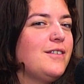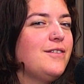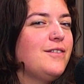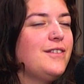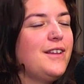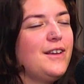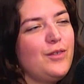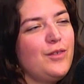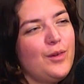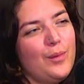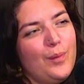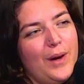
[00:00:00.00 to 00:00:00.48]

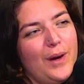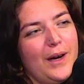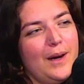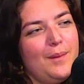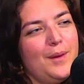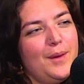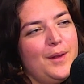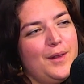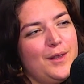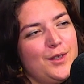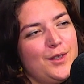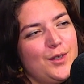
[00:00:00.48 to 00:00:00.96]
favourite part
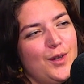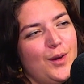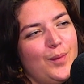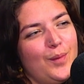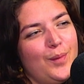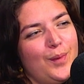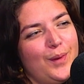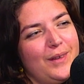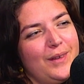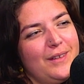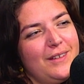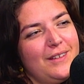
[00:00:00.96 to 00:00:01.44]
about the job
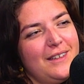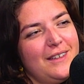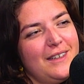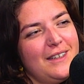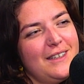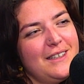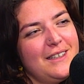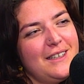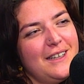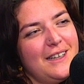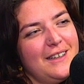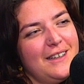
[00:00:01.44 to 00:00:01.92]
day
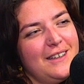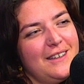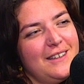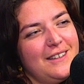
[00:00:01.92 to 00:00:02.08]
to day?